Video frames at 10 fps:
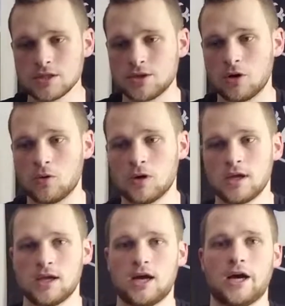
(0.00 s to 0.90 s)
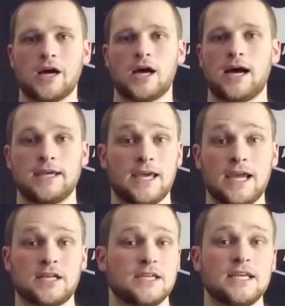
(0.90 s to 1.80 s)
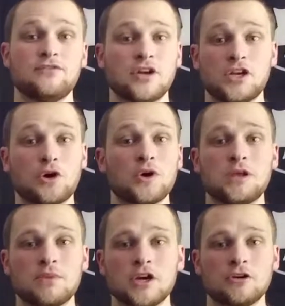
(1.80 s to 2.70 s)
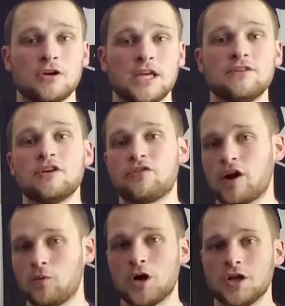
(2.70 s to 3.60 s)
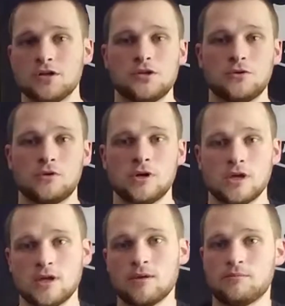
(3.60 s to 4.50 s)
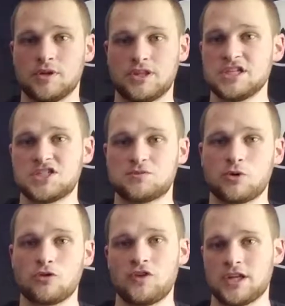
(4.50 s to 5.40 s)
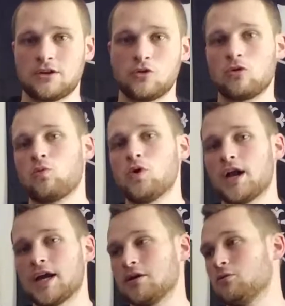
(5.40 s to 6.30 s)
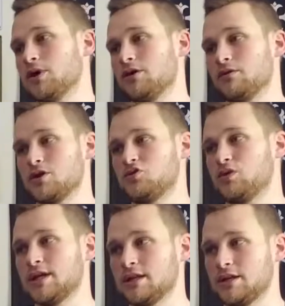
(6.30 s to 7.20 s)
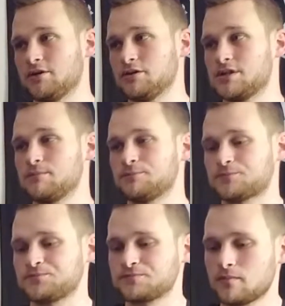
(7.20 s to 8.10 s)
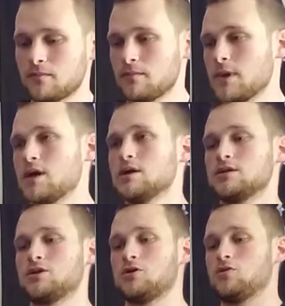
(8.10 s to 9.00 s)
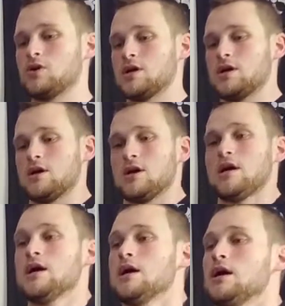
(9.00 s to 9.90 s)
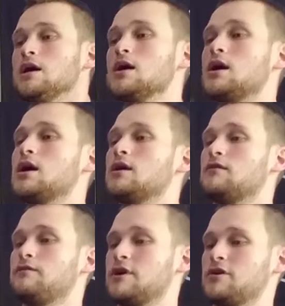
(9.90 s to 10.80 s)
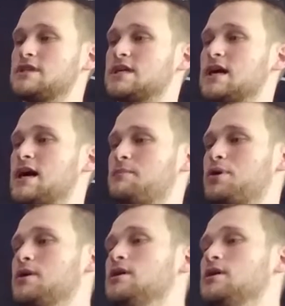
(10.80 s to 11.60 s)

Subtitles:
So I can't even go any bigger, even if I wanted to. But this is perfect, nor would I go bigger than 20 liters. So, very top